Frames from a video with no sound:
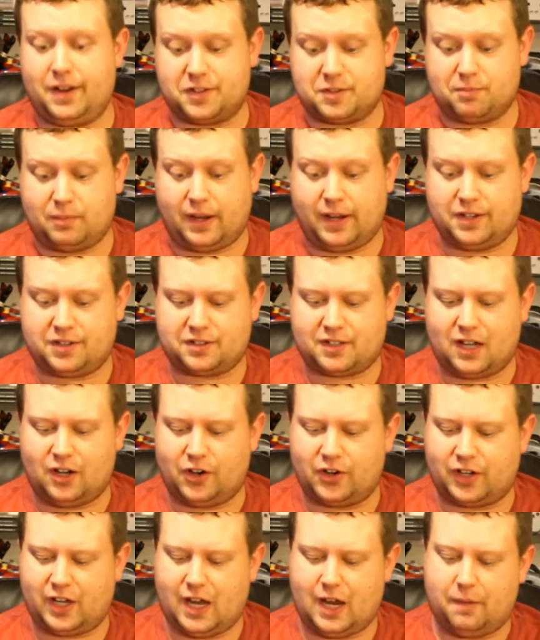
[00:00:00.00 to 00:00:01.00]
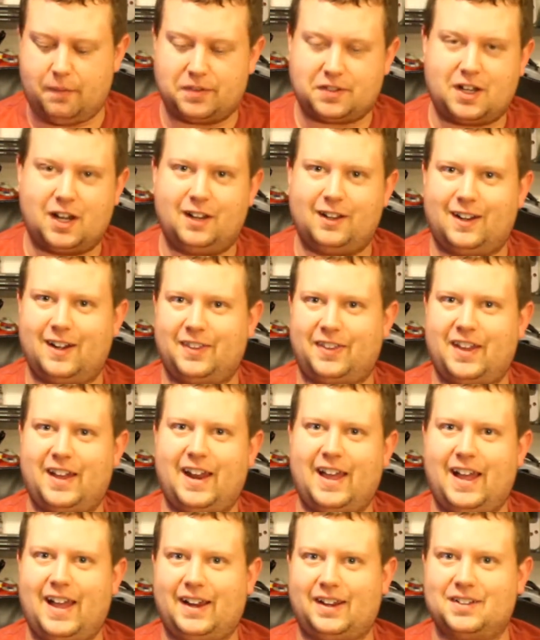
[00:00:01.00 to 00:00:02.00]
It's my style of game. It's kind of got
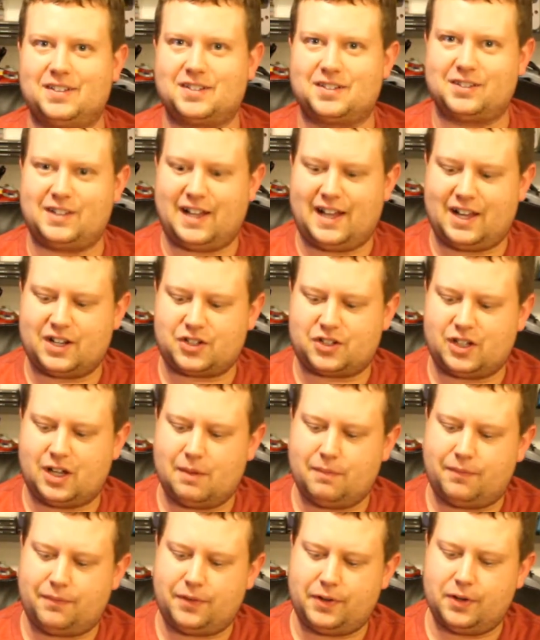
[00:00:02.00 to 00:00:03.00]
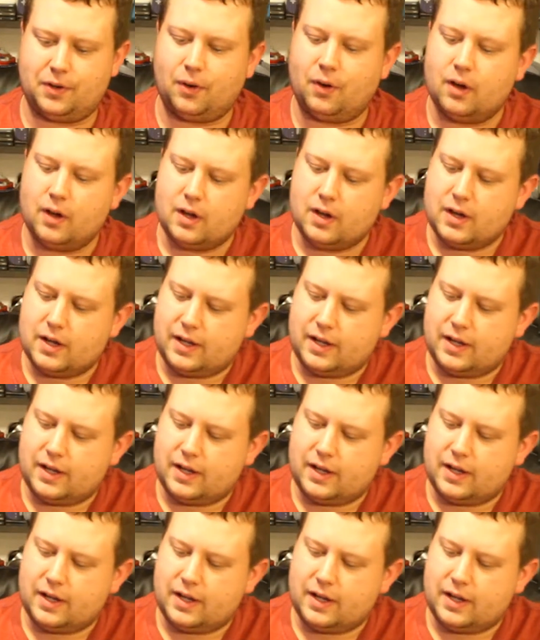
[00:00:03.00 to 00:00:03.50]
that hack and slash type feel.